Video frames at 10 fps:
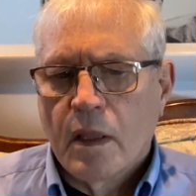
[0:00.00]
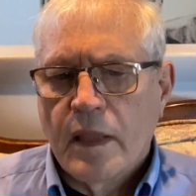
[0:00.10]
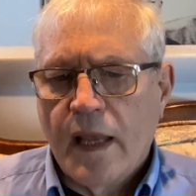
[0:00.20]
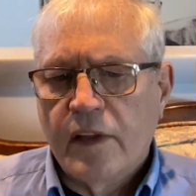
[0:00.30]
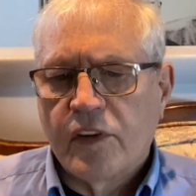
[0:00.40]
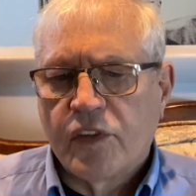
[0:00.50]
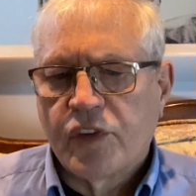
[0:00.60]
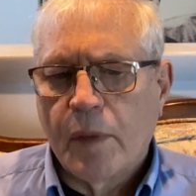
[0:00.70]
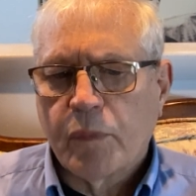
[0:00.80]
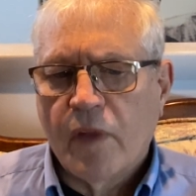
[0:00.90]
That is a
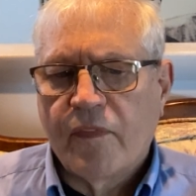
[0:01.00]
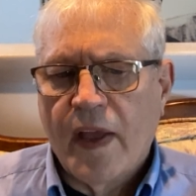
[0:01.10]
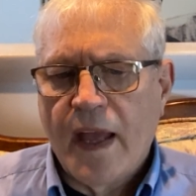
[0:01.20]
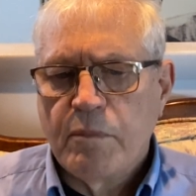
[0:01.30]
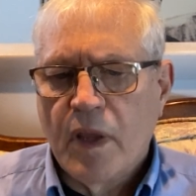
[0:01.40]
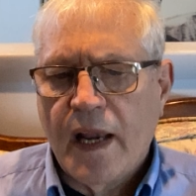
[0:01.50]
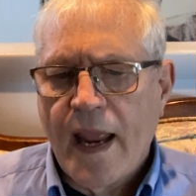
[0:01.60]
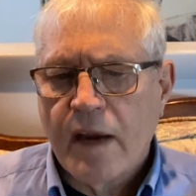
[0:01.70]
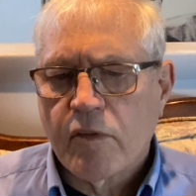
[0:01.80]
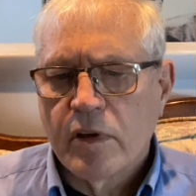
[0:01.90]
simplified but
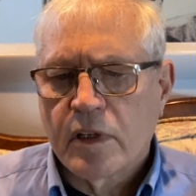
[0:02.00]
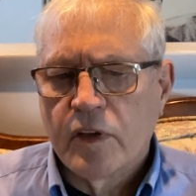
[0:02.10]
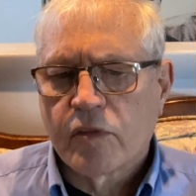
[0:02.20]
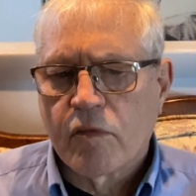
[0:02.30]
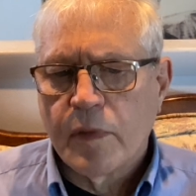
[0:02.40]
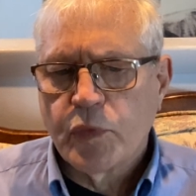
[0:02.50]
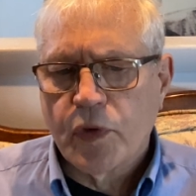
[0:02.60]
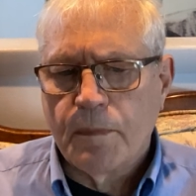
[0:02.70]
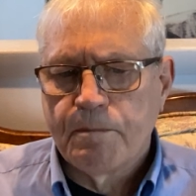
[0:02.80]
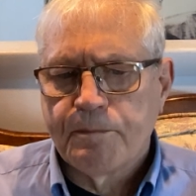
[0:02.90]
accurate
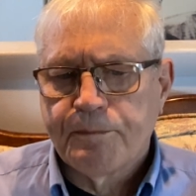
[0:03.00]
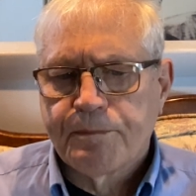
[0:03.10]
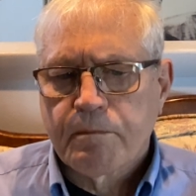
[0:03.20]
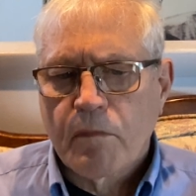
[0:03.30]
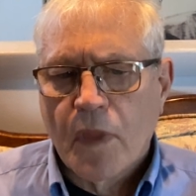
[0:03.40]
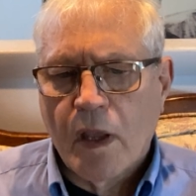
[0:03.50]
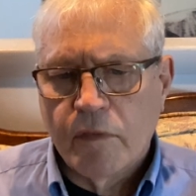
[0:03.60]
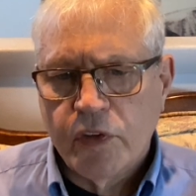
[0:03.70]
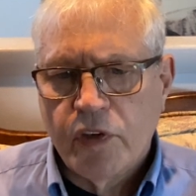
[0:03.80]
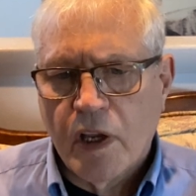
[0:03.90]
description
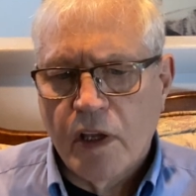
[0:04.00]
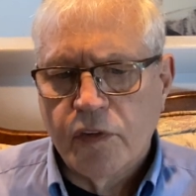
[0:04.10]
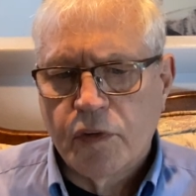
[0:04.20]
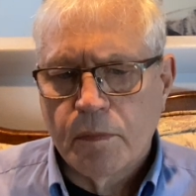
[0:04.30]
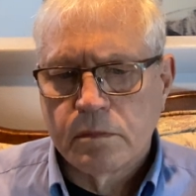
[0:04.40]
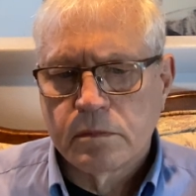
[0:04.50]
of a judge.